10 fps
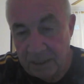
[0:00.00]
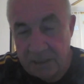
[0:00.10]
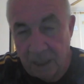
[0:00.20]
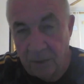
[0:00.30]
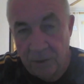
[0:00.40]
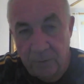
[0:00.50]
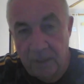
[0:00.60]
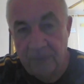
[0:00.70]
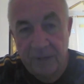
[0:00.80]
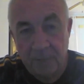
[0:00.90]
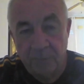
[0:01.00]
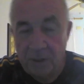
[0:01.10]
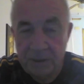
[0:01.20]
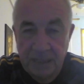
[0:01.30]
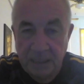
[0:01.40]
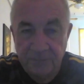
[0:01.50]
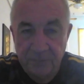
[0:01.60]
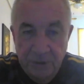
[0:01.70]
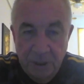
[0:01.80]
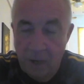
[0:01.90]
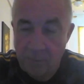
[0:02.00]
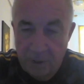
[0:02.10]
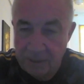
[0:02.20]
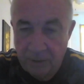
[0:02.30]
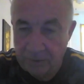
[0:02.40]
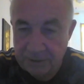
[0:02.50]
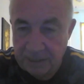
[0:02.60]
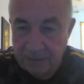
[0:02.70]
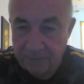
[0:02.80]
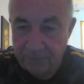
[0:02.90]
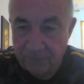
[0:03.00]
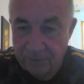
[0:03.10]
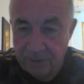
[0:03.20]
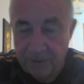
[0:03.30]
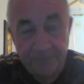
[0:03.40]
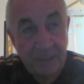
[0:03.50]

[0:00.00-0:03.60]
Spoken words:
it's not like, well, if you buy Stansfield, you can't buy that other centre forward.